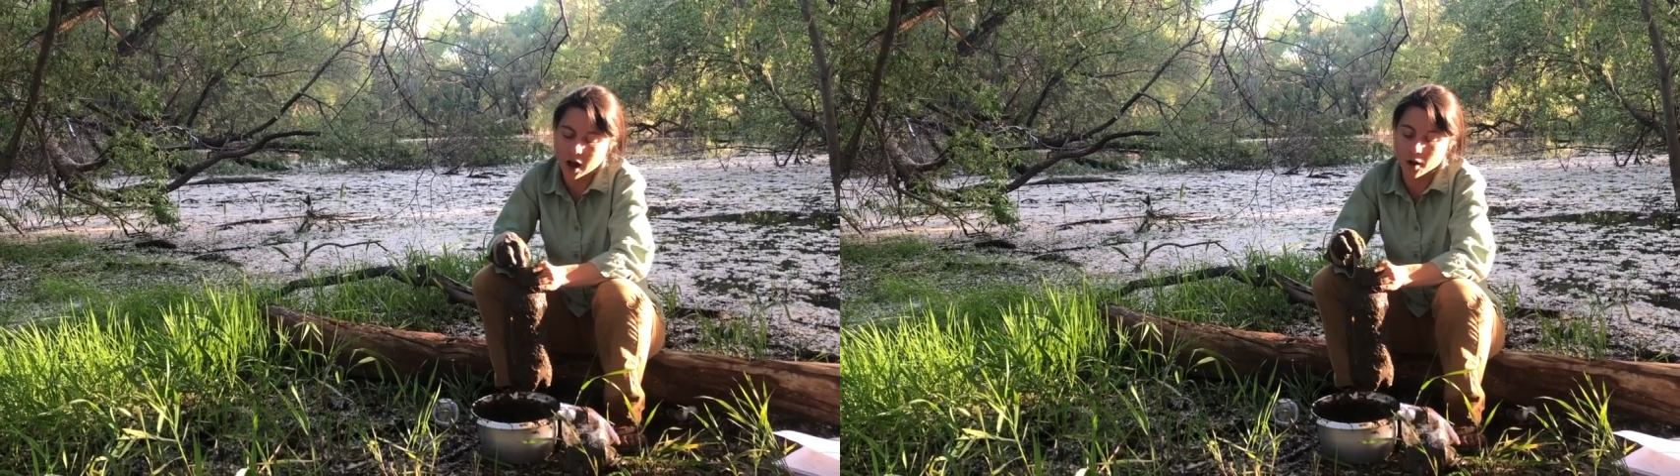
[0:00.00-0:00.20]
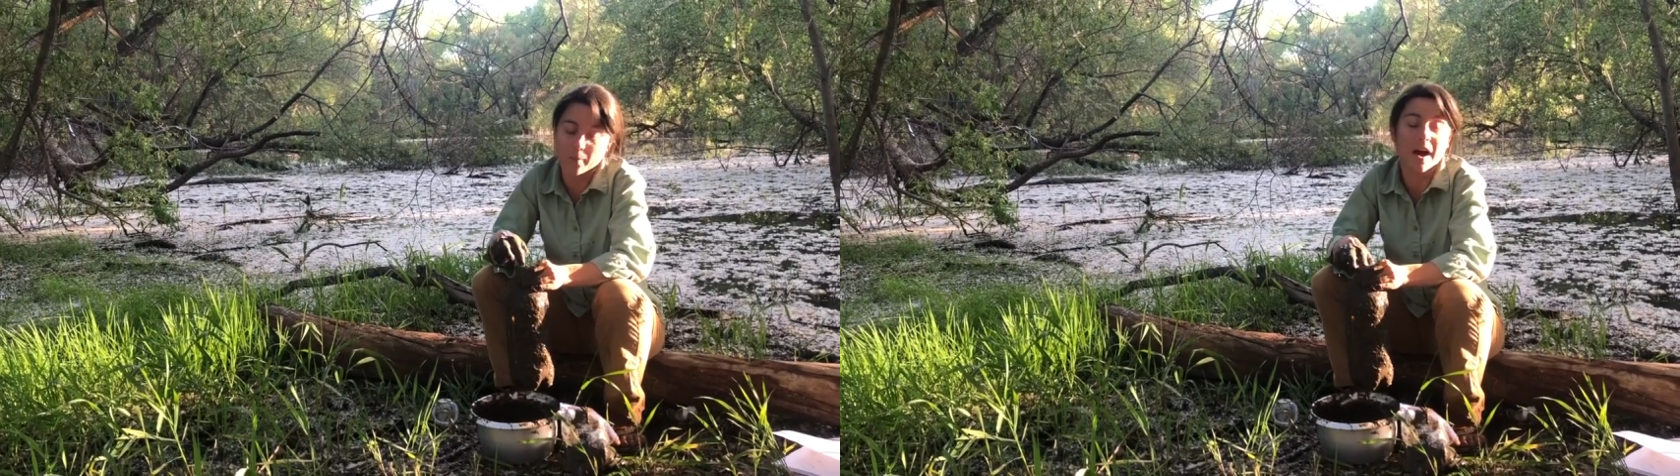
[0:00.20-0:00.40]

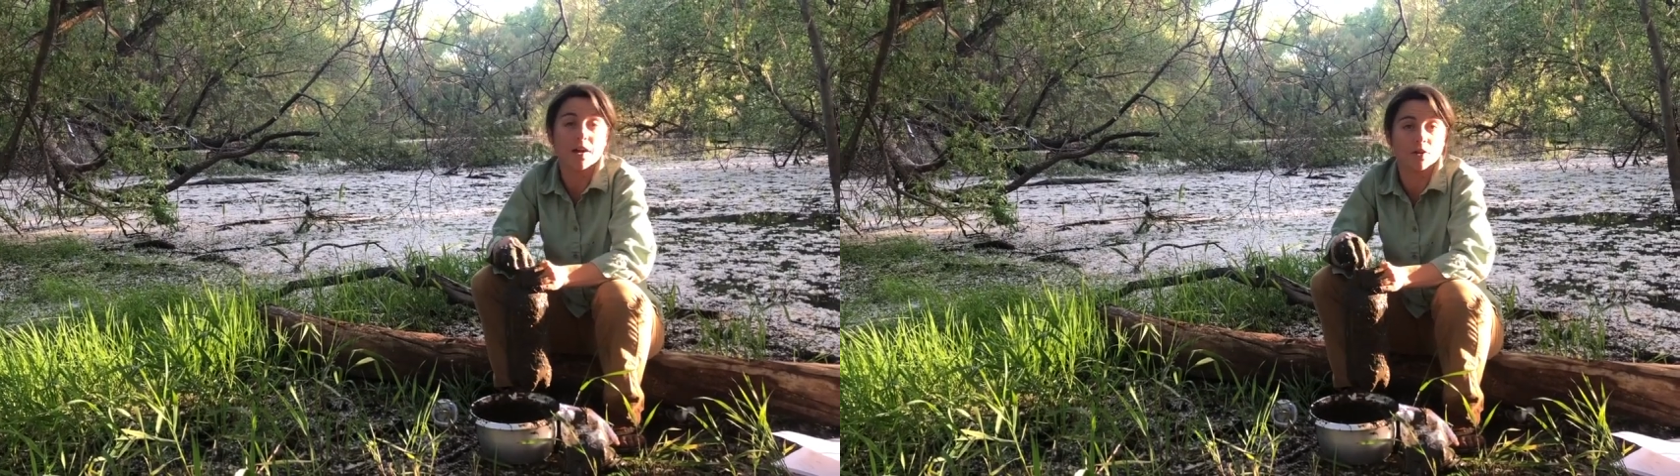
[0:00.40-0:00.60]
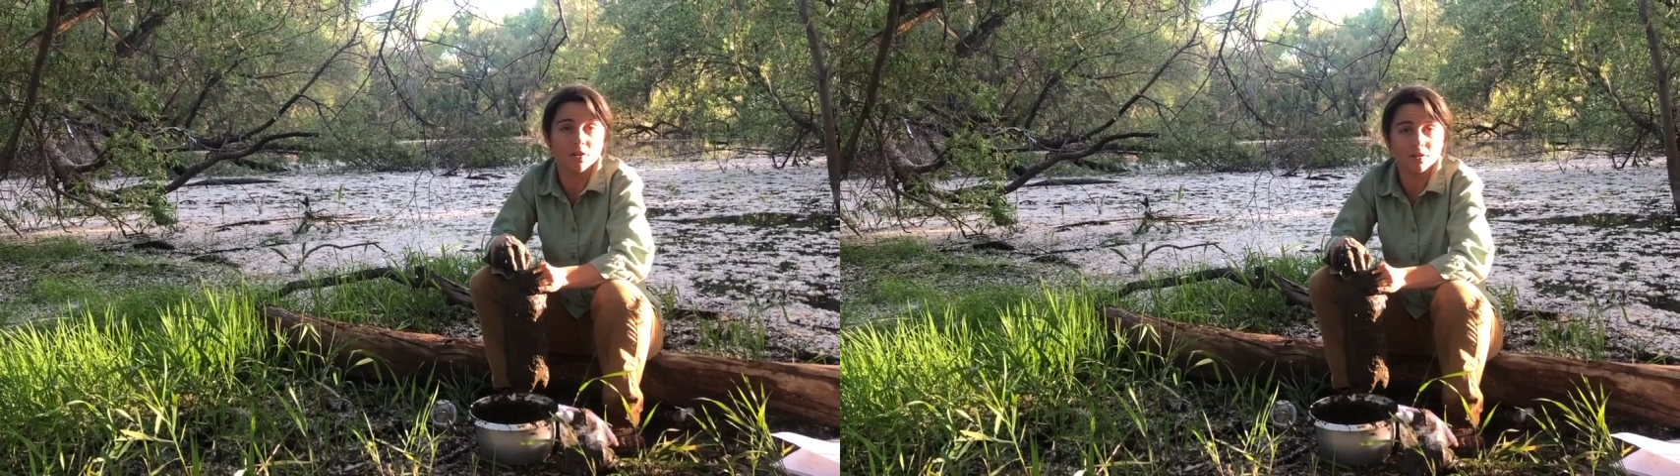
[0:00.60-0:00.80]
our
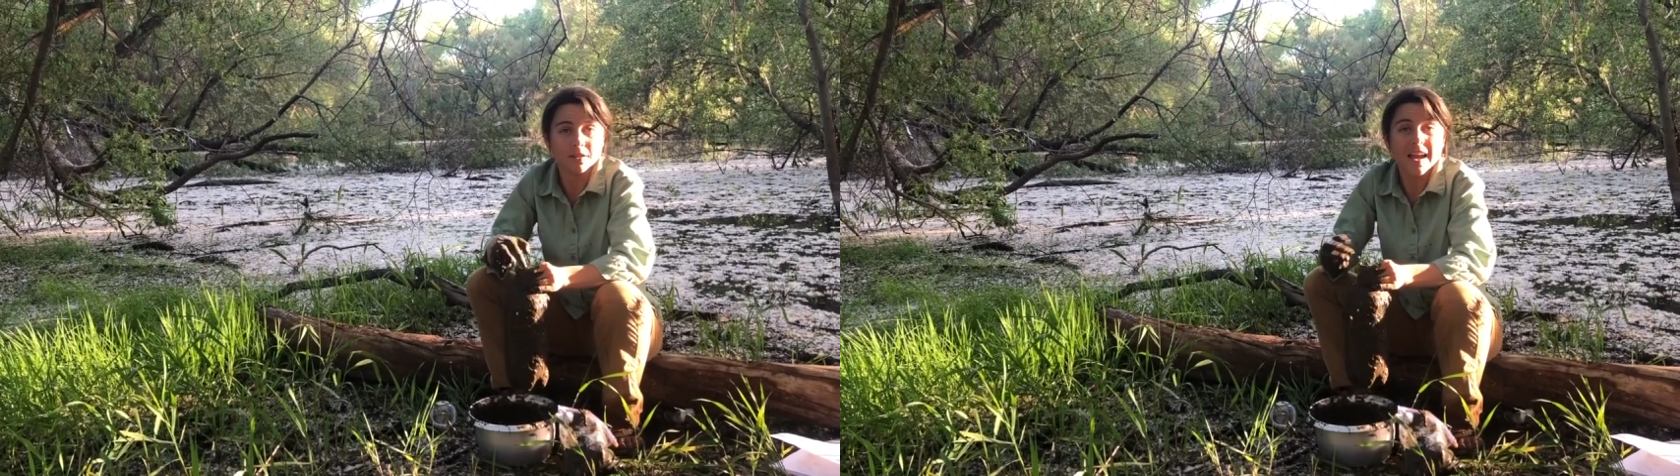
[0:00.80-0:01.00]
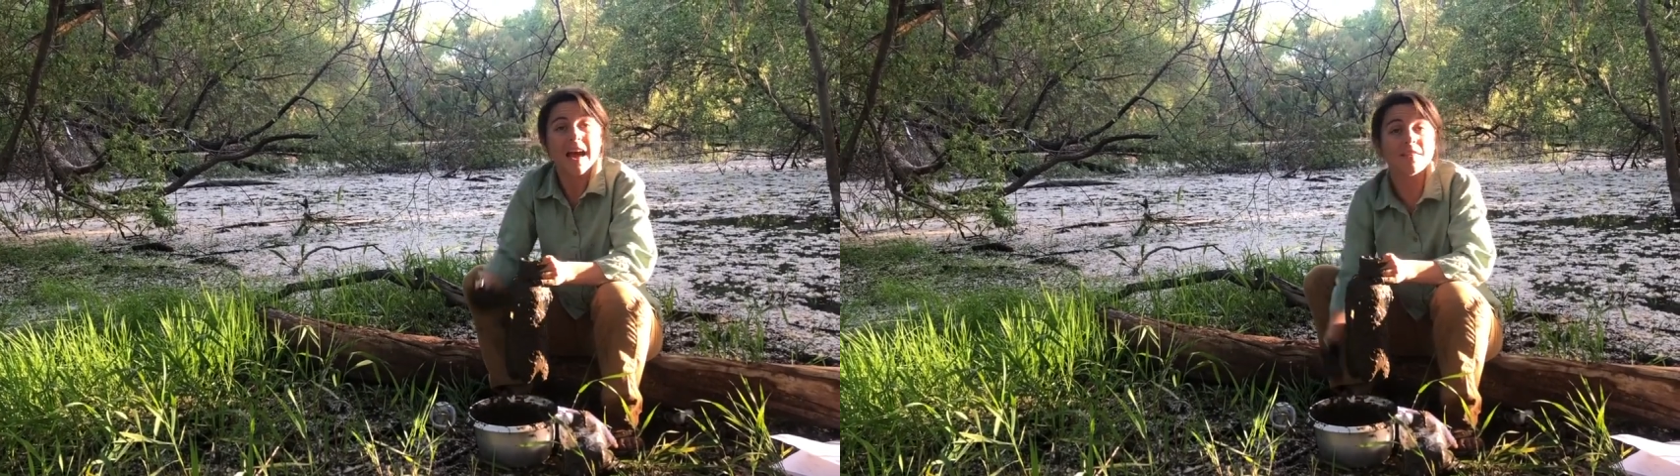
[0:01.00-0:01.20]
bottle.
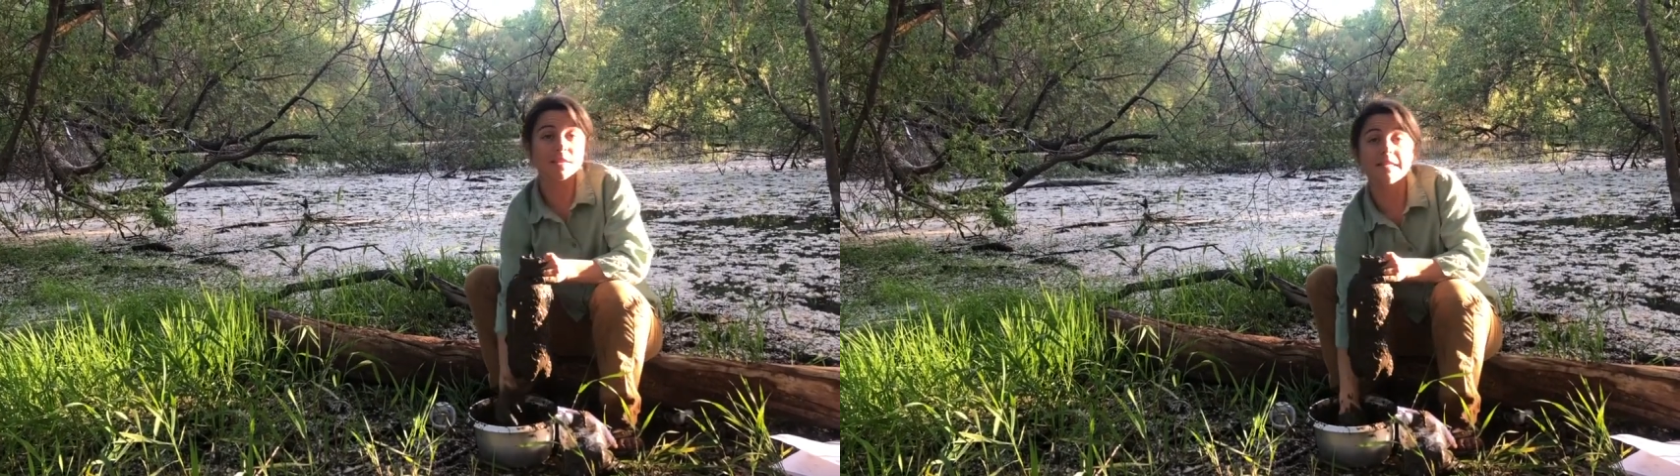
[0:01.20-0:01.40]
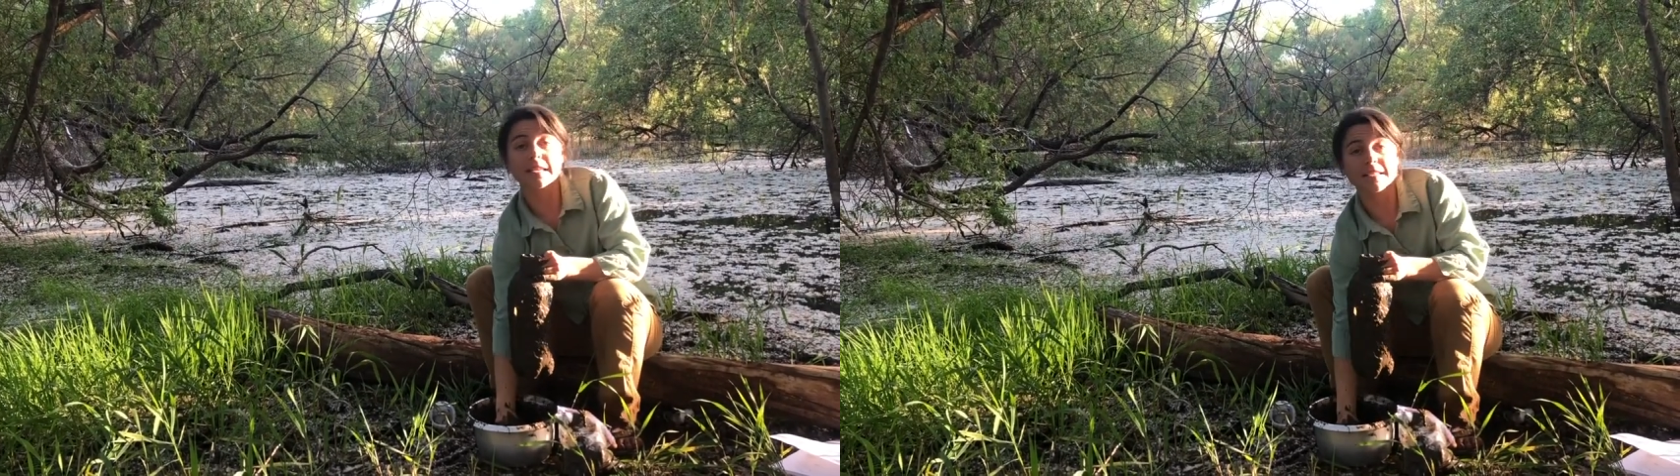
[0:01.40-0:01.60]
And
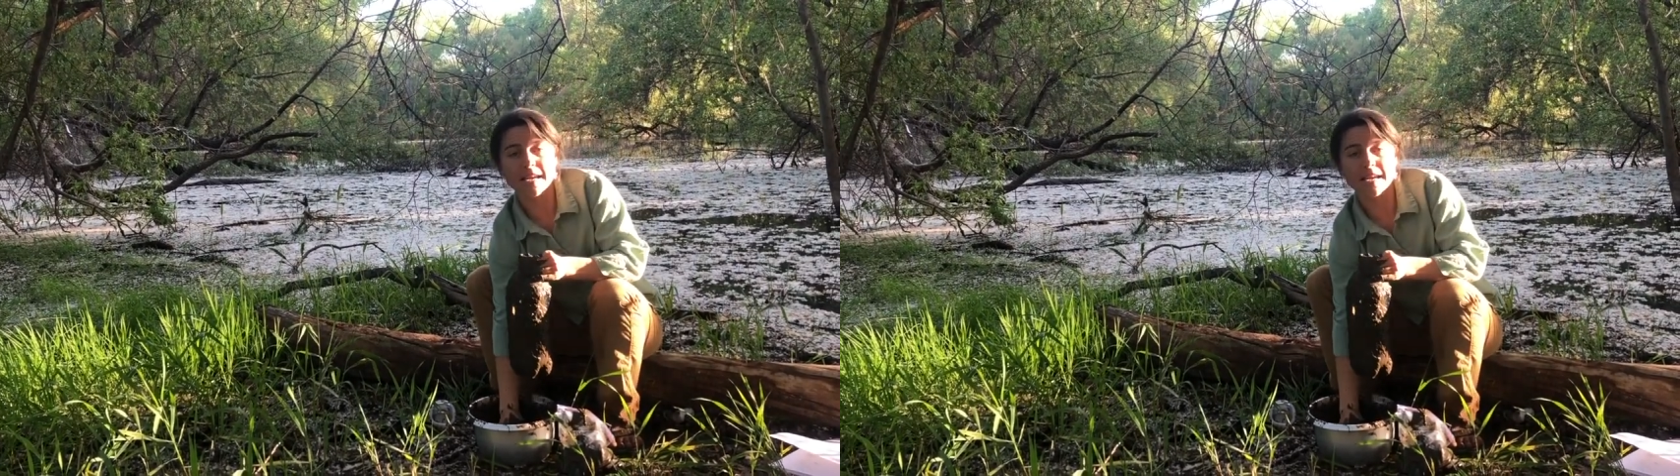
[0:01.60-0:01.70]
this can